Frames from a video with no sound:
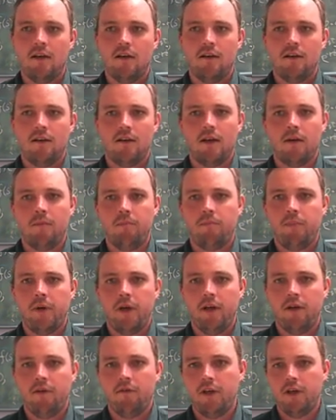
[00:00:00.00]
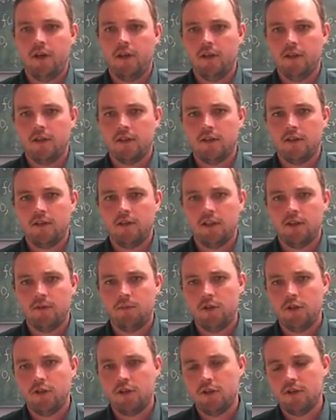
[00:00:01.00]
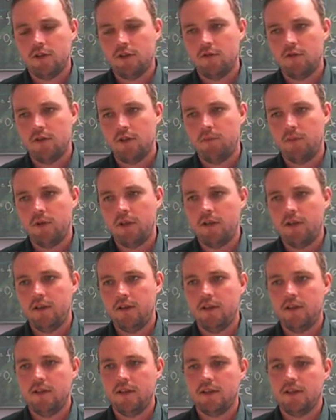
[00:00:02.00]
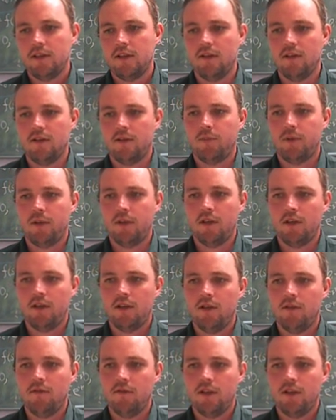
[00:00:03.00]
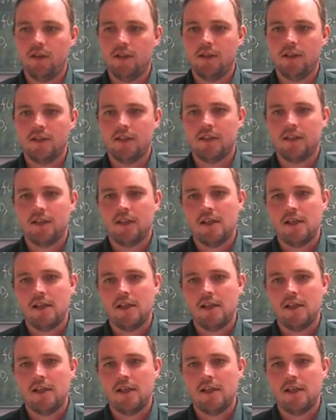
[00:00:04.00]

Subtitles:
compare various tree species suitabilities and productivities.